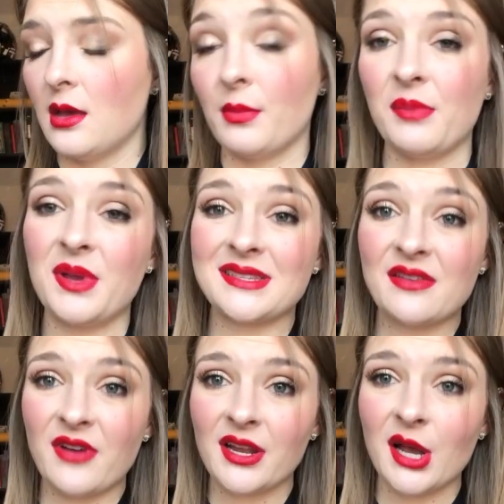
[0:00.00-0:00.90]
But because
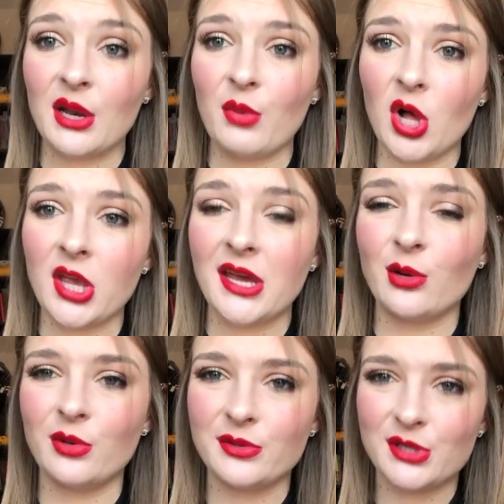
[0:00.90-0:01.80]
I find it kind of bulky, I
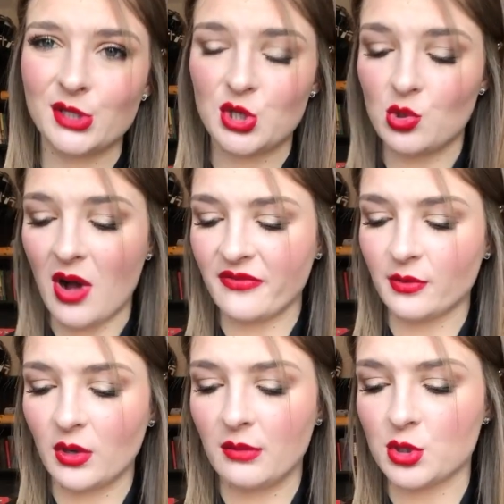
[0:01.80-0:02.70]
don't use it too
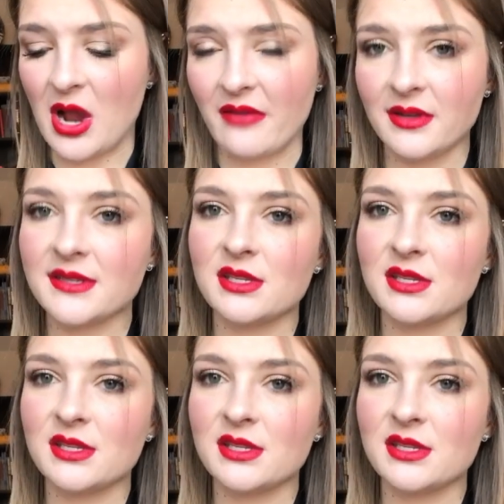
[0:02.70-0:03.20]
often when I'm traveling,